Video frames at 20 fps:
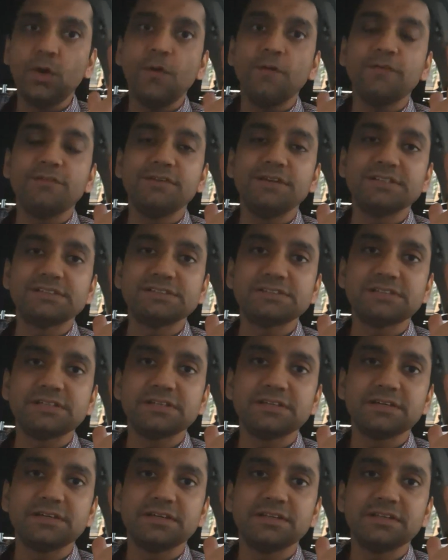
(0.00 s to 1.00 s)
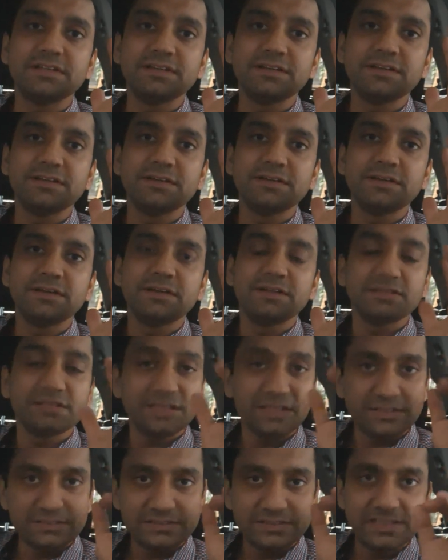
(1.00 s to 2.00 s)
waste.
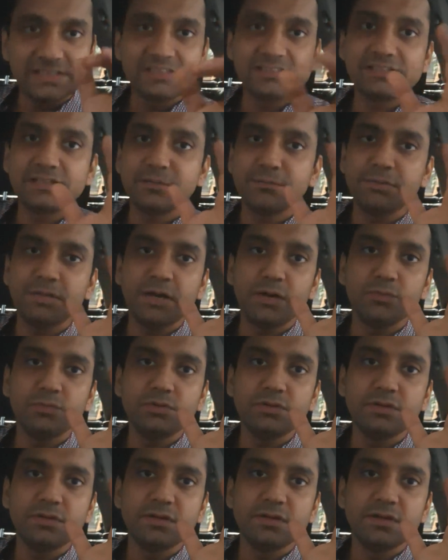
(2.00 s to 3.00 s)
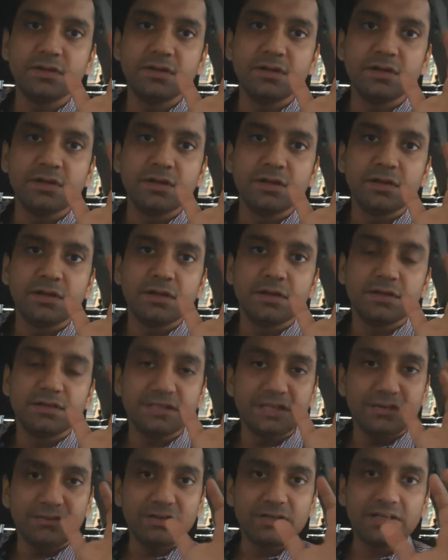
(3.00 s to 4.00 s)
their sales dipped down.
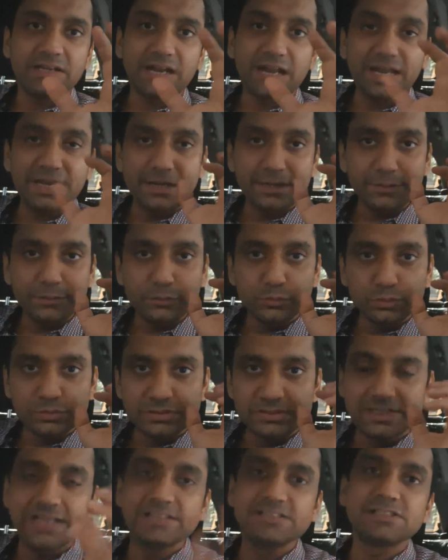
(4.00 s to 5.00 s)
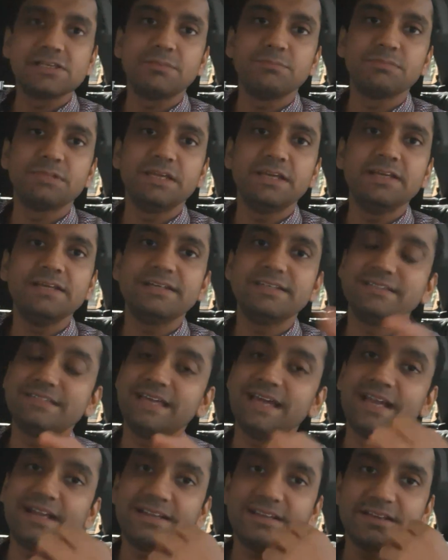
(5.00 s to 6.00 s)
They were trying to sell something
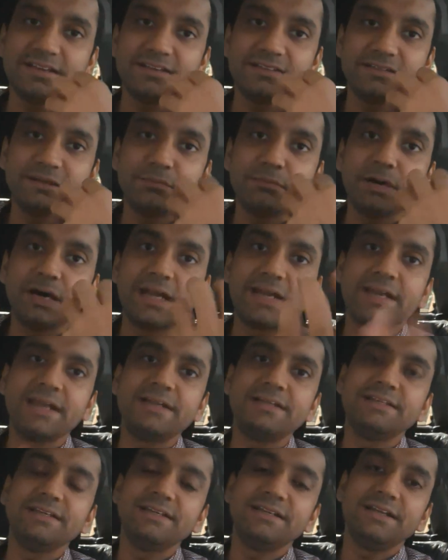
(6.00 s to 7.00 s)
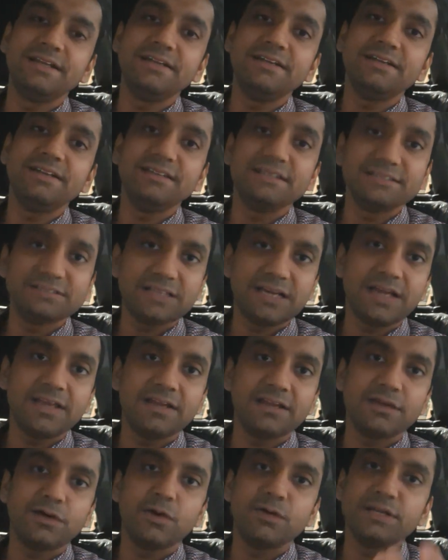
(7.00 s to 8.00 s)
that the market didn't
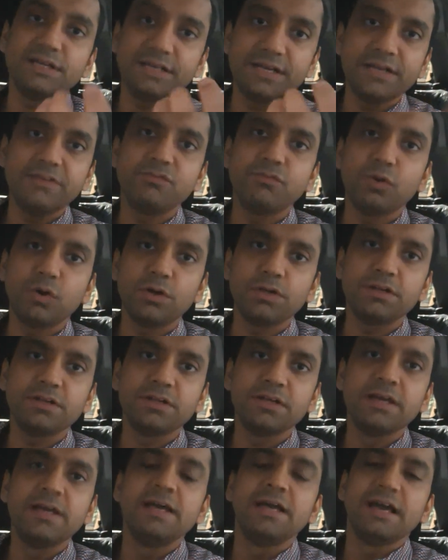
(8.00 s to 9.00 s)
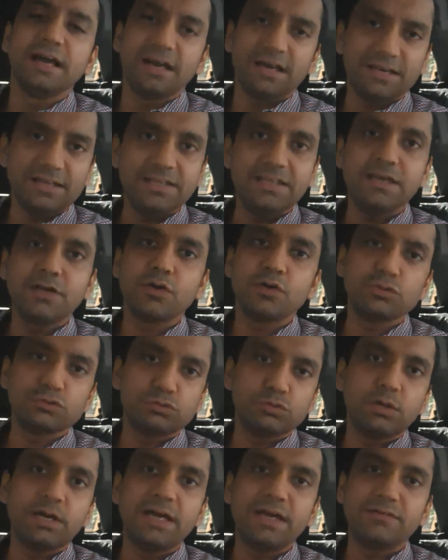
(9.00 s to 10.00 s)
desire or didn't want. Earlier
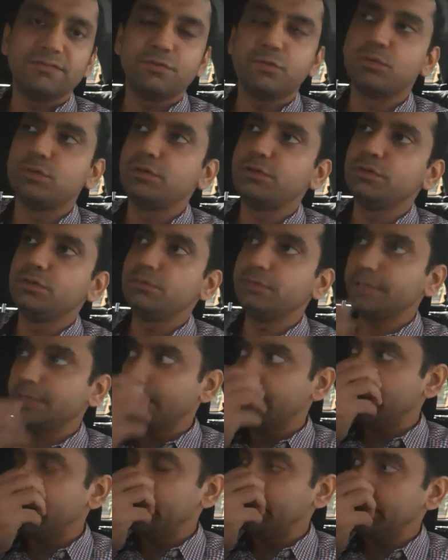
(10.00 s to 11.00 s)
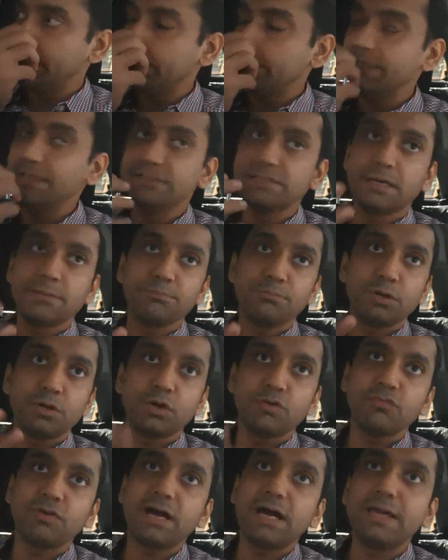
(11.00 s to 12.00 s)
also I have told you in the
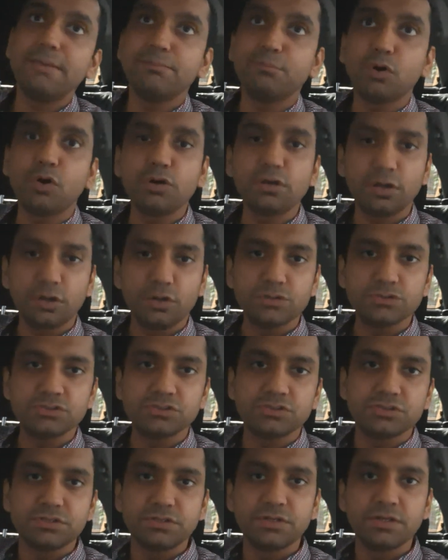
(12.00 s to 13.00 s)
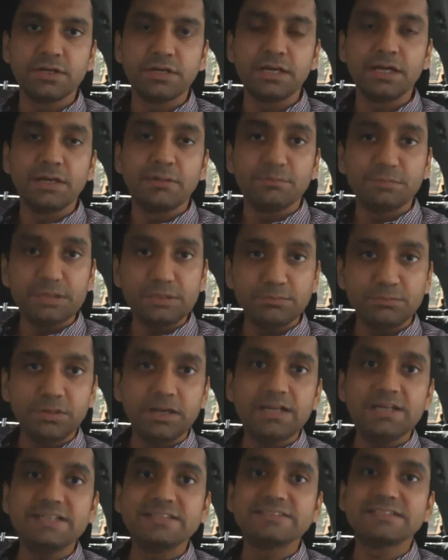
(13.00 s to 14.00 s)
example of iPod launch,
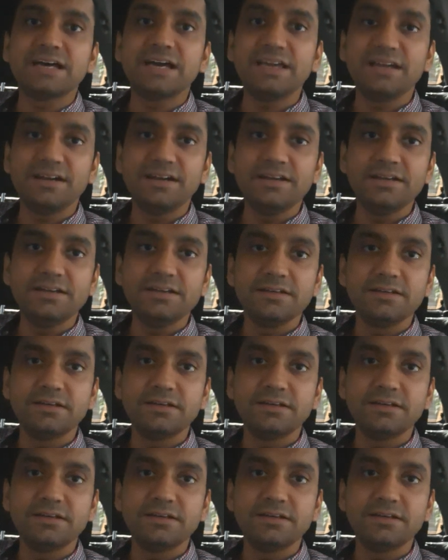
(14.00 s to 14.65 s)
people desired